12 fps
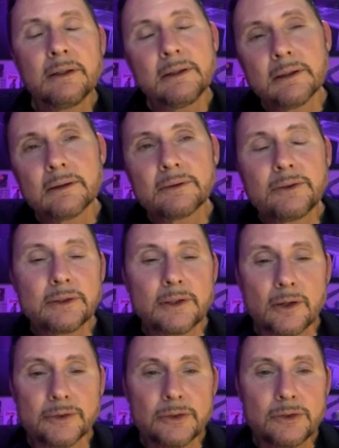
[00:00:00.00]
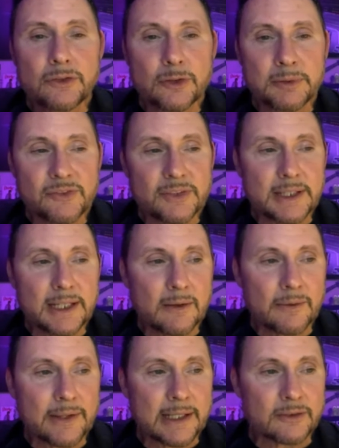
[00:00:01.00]
you can all YouTube and see
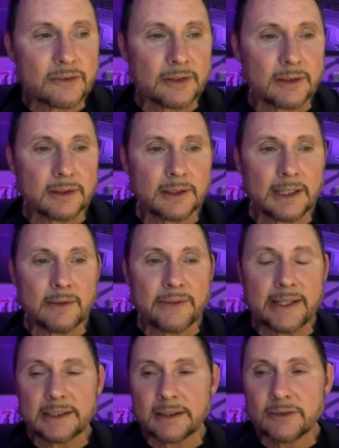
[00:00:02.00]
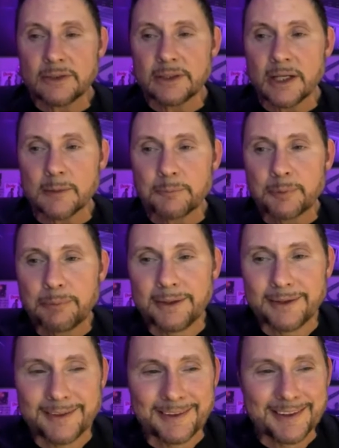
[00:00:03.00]
how that ended up.
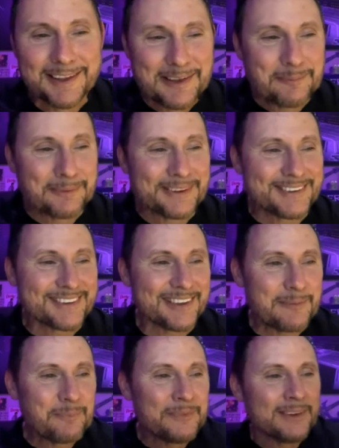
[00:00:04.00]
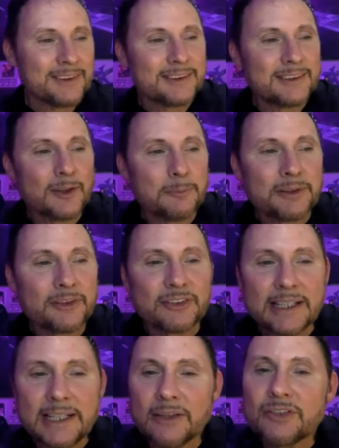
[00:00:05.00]
but
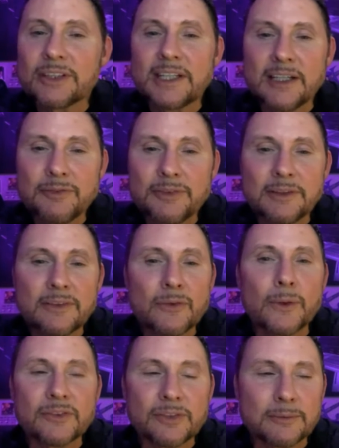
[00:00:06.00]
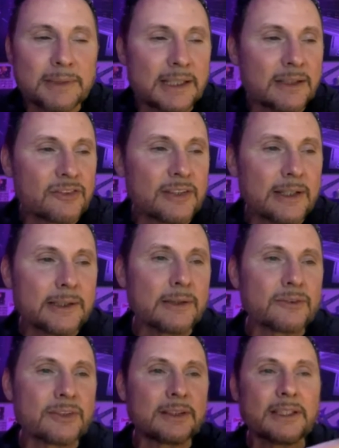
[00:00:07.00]
shout out to Kevin Thornton, man. Shout
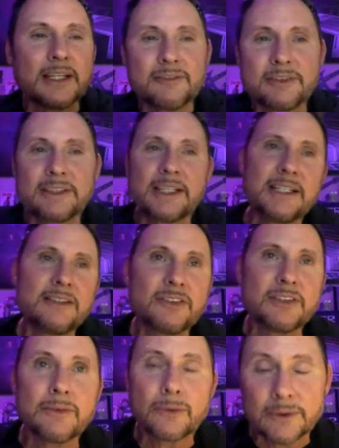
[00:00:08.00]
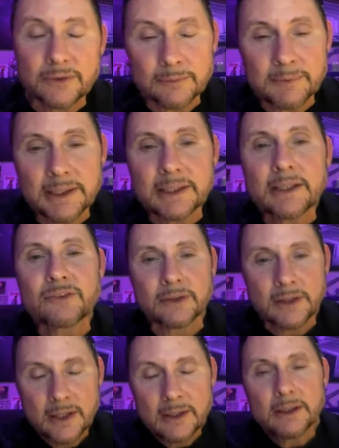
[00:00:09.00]
out to Kevin KT Thornton, man.
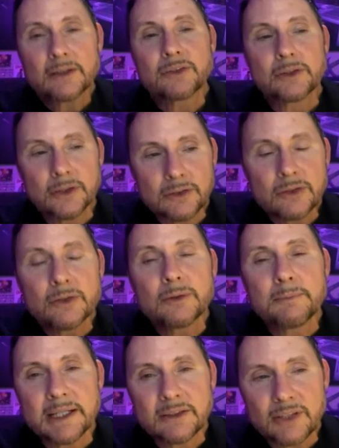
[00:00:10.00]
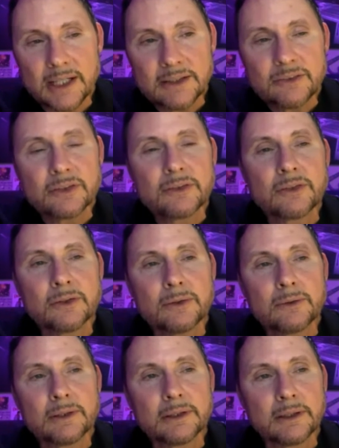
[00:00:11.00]
That's a good dude, man. Talented
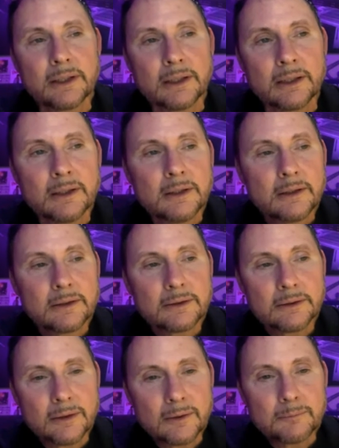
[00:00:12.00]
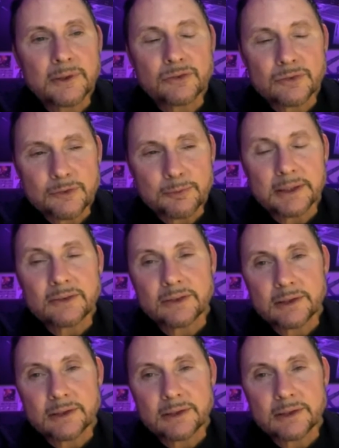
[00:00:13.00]
dude, and much respect to